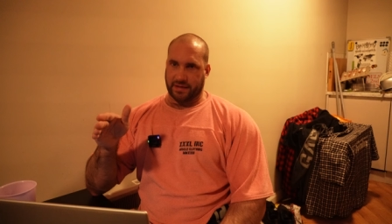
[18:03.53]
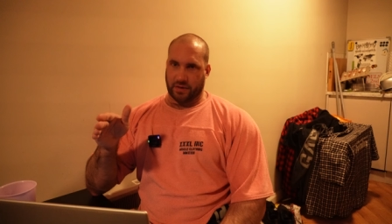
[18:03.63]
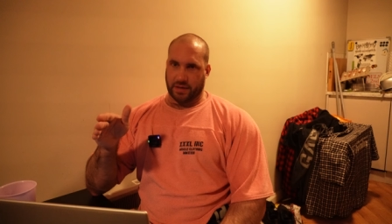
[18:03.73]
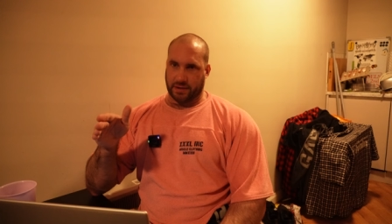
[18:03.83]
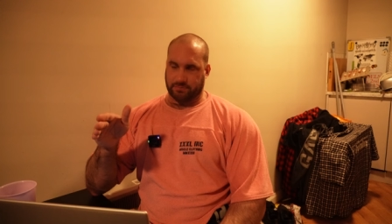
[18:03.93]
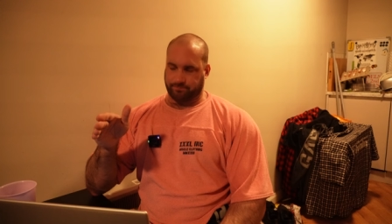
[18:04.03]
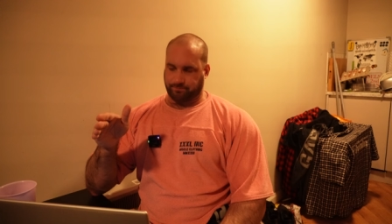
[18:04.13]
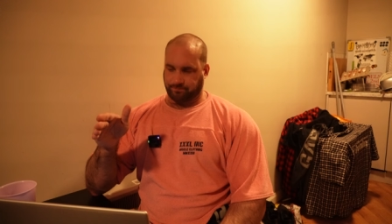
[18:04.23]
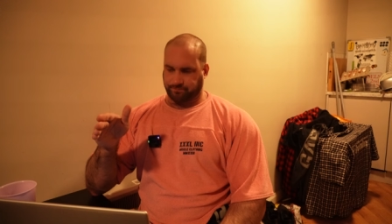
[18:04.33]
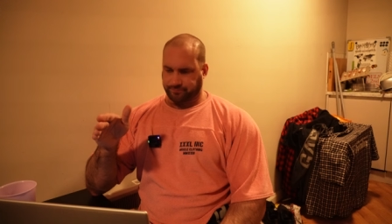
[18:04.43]
diet
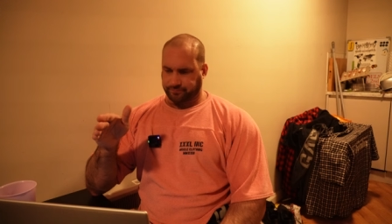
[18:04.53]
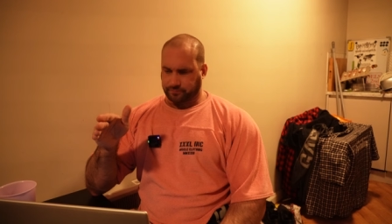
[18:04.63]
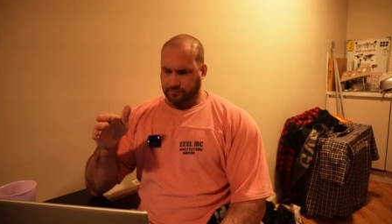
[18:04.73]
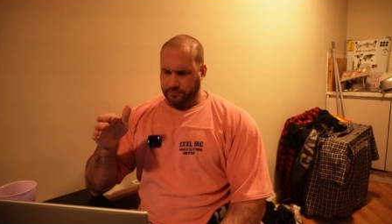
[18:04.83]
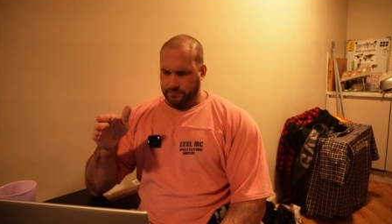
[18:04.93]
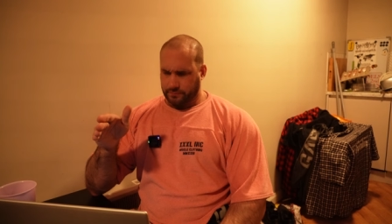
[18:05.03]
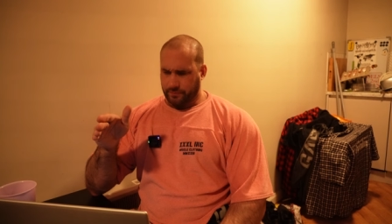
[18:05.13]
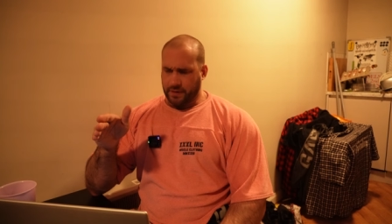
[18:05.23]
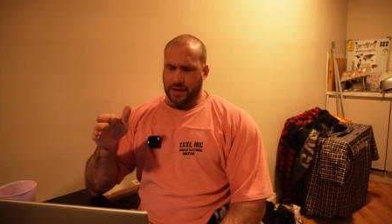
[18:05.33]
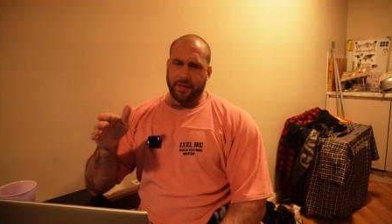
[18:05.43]

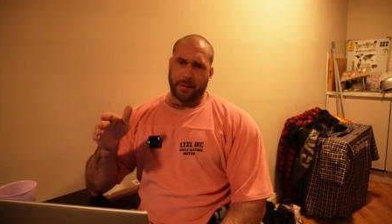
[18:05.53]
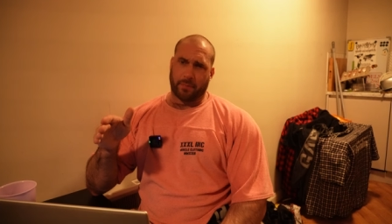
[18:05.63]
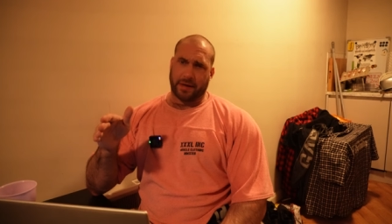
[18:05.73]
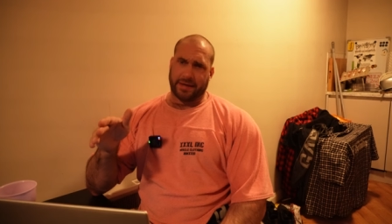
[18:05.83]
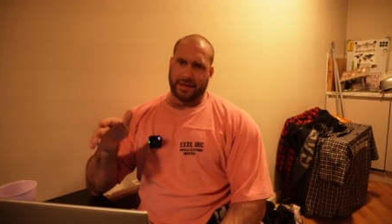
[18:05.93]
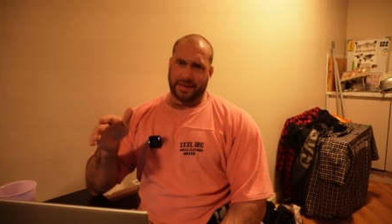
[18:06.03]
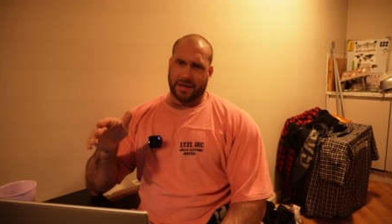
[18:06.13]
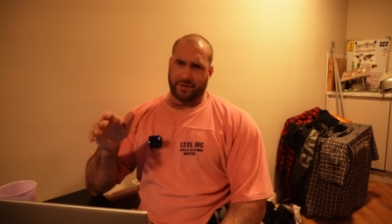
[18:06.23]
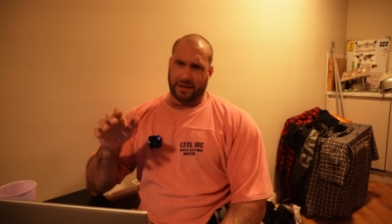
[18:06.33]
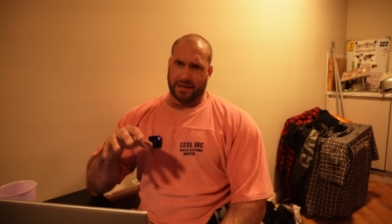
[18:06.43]
and then breaking
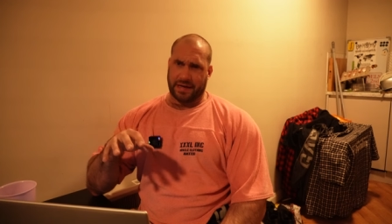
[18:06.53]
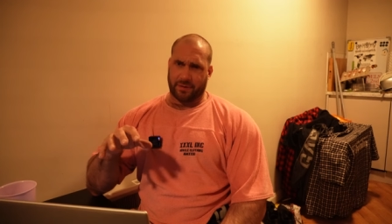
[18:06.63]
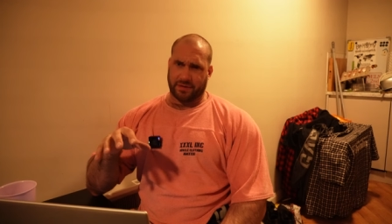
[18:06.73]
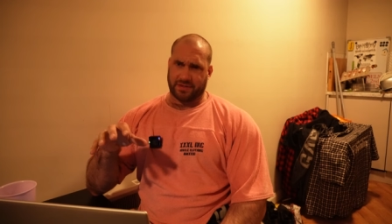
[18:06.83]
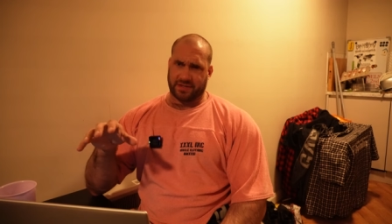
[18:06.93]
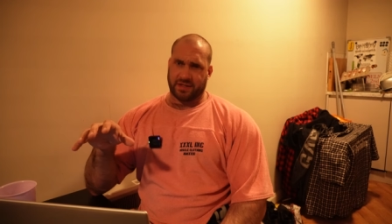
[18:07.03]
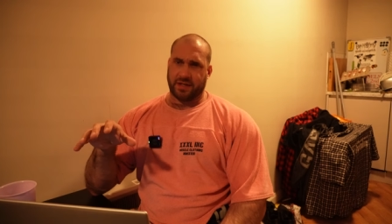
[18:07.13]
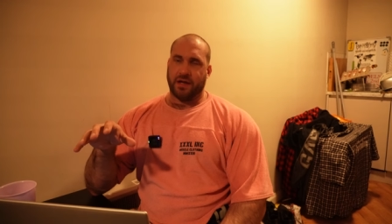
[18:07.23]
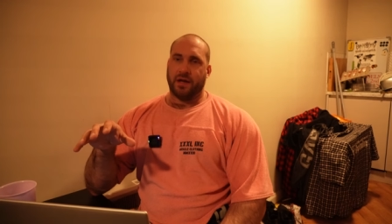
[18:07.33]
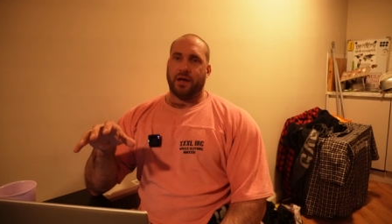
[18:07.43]
down the allowance
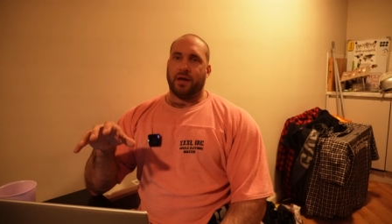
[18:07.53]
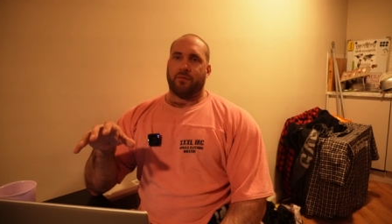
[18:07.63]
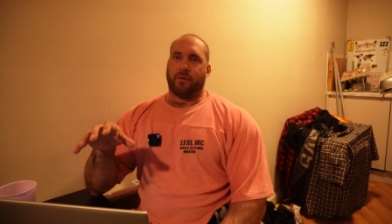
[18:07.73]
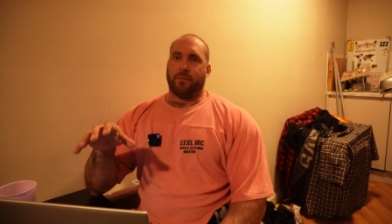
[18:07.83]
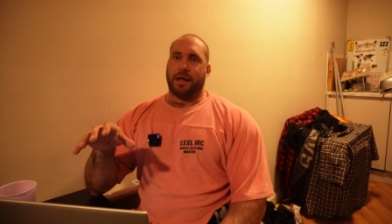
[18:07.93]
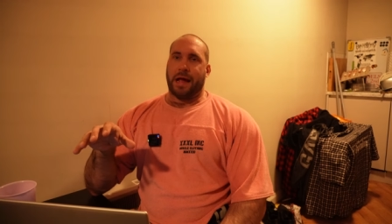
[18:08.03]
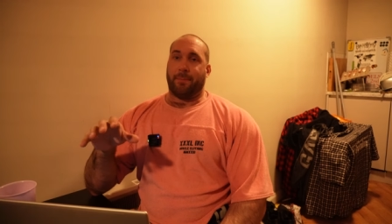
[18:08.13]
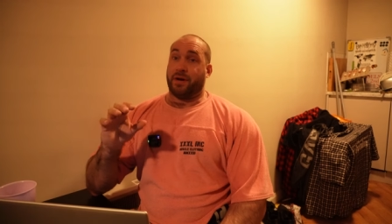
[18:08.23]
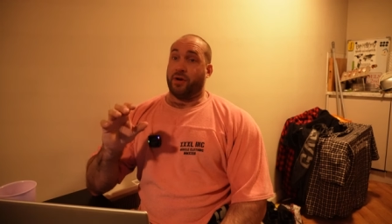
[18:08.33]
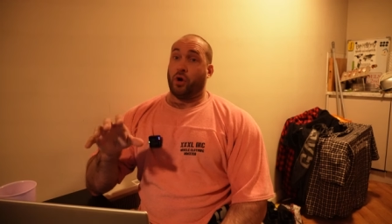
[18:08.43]
from there,
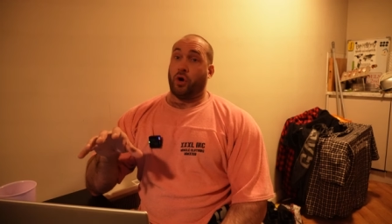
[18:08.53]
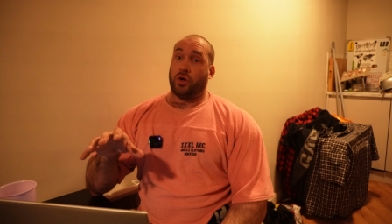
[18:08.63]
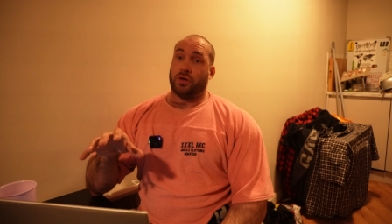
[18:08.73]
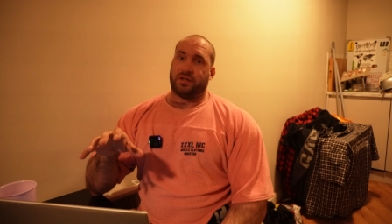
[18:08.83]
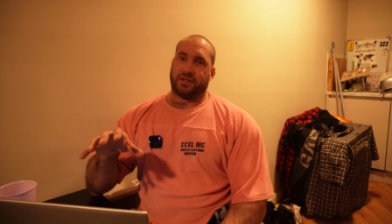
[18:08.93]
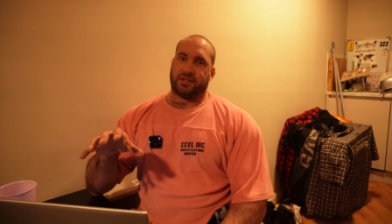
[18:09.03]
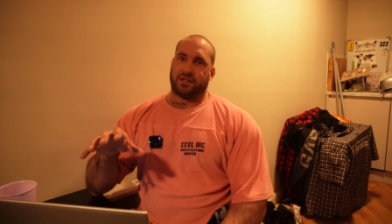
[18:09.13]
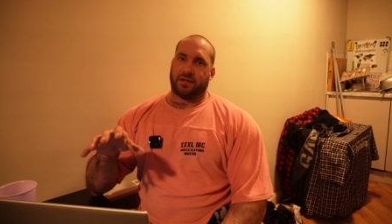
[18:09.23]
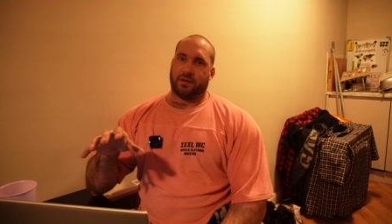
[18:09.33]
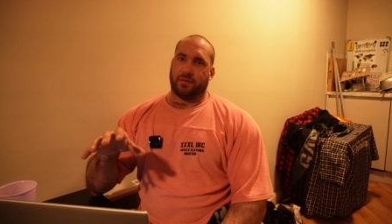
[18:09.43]
but not just
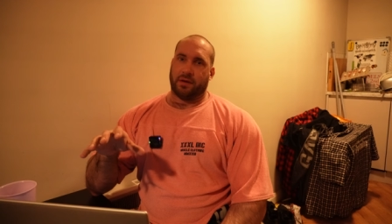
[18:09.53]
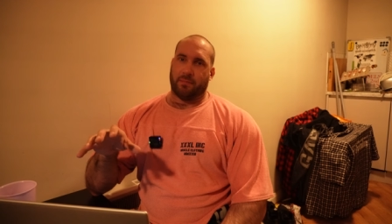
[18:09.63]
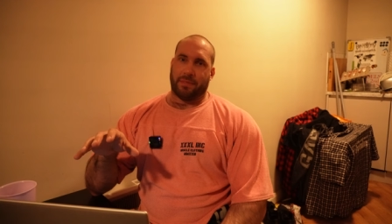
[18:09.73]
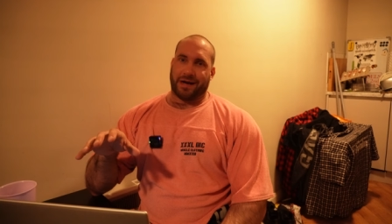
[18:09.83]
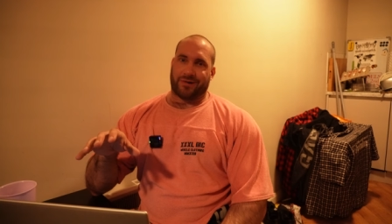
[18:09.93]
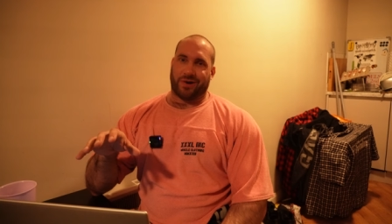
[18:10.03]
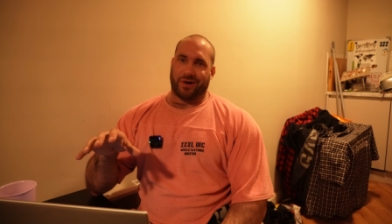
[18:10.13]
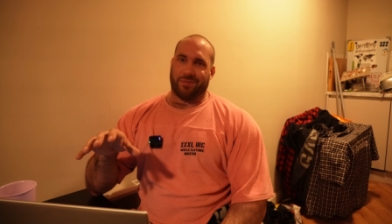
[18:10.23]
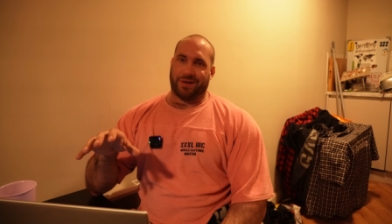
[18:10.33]
as a, a, macro